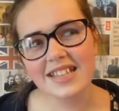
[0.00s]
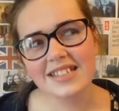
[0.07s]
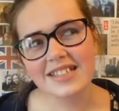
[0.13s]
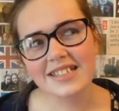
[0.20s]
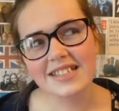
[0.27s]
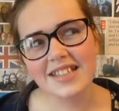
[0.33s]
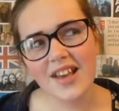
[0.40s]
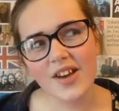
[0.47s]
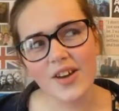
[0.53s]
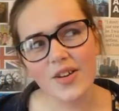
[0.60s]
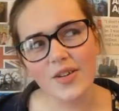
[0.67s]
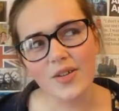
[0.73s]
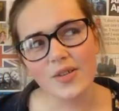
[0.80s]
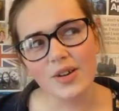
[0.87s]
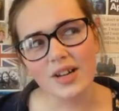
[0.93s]

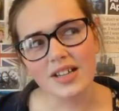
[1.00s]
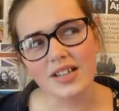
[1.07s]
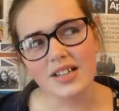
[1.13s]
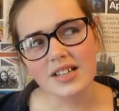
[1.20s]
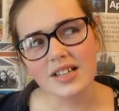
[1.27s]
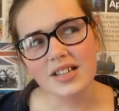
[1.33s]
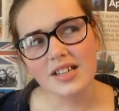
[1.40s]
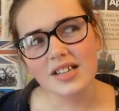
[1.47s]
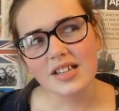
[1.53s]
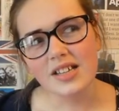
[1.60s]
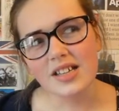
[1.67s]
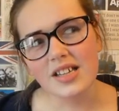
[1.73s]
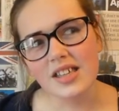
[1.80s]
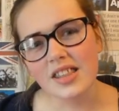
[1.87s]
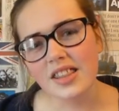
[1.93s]
So,
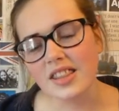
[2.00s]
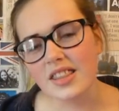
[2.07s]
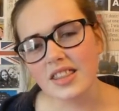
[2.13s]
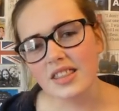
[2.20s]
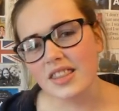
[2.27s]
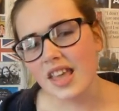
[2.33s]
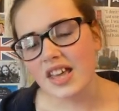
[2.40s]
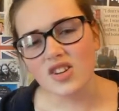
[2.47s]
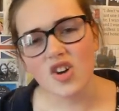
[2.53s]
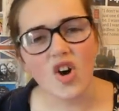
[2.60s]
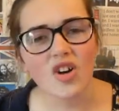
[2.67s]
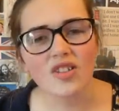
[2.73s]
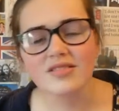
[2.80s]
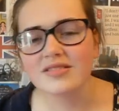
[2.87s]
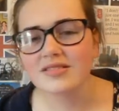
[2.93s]
they're
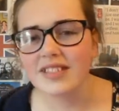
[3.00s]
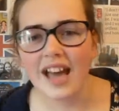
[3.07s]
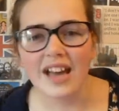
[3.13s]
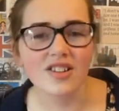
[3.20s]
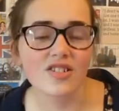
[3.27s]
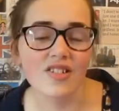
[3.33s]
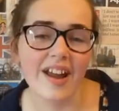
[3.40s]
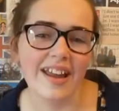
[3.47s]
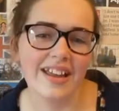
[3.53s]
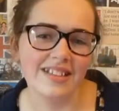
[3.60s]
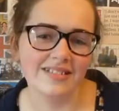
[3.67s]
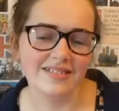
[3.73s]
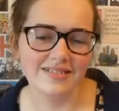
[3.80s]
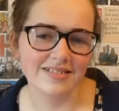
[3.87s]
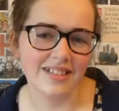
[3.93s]
not that
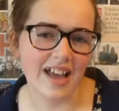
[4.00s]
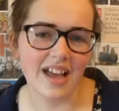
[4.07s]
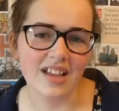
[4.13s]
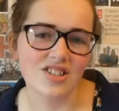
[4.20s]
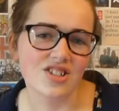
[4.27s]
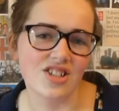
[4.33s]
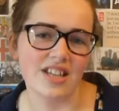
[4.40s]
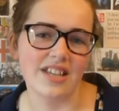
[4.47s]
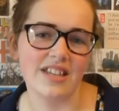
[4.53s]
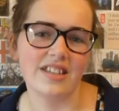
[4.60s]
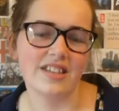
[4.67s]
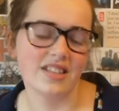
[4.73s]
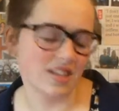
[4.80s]
great, actually.